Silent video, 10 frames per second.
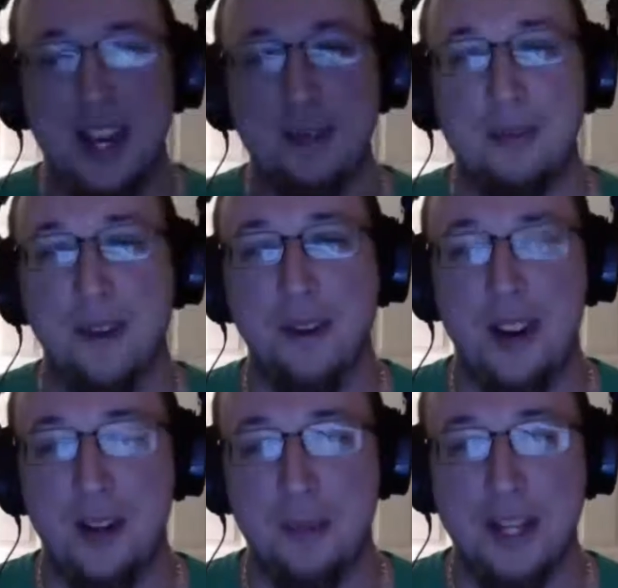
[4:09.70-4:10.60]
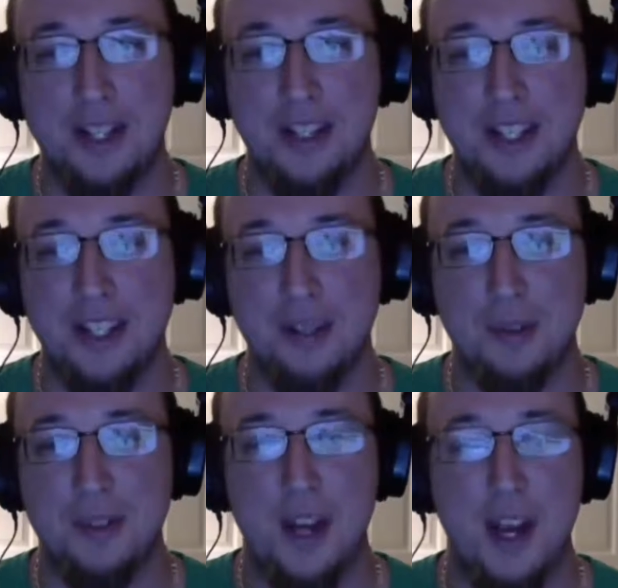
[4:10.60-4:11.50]
for Haunted Mansion at
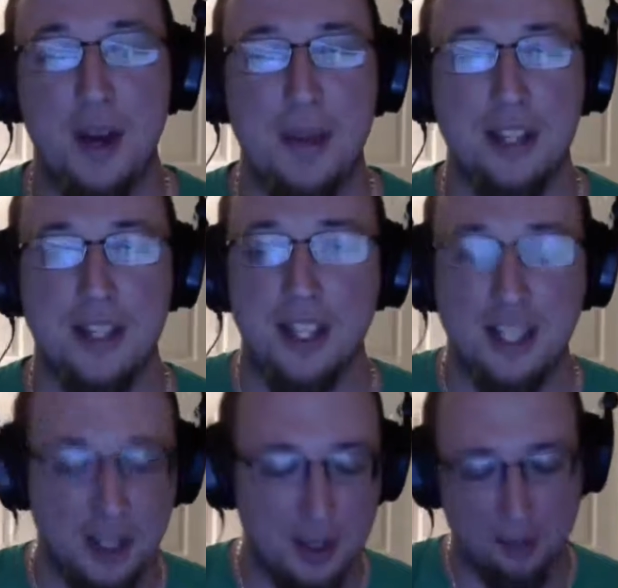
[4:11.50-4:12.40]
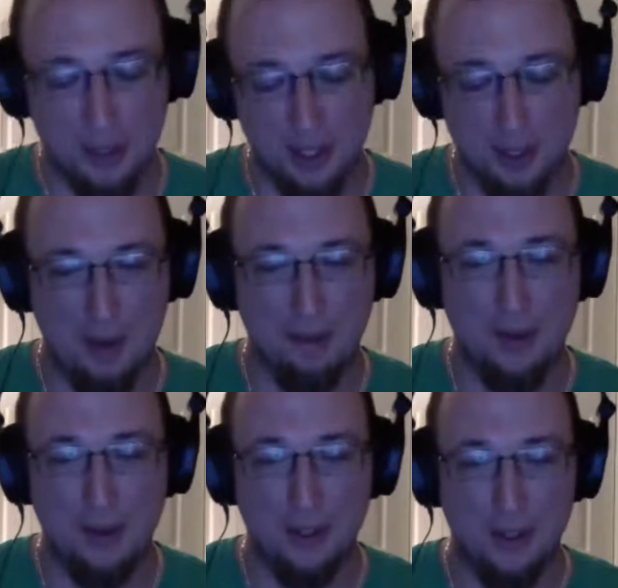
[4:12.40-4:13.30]
Magic Kingdom, looking at my
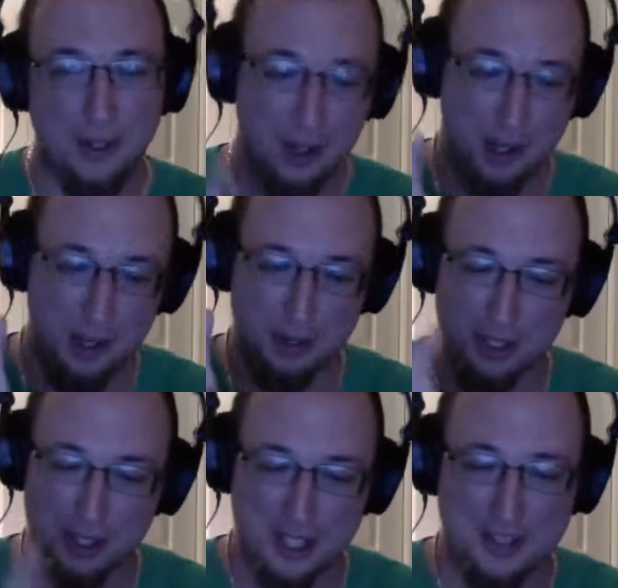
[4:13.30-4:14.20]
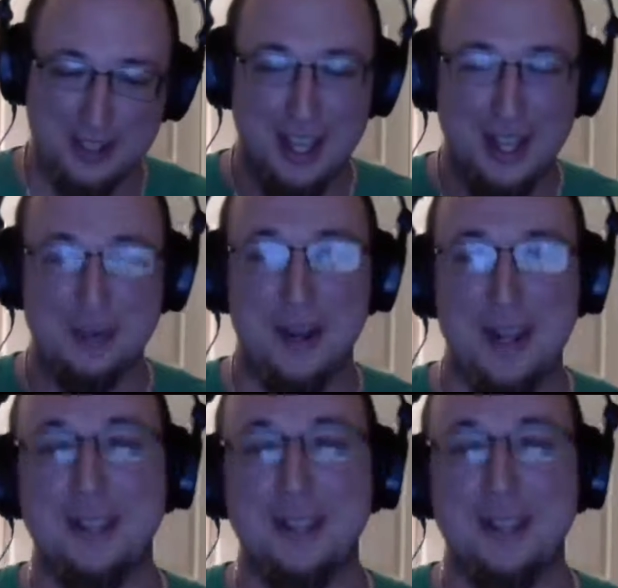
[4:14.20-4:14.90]
phone going, oh shit, that is mine.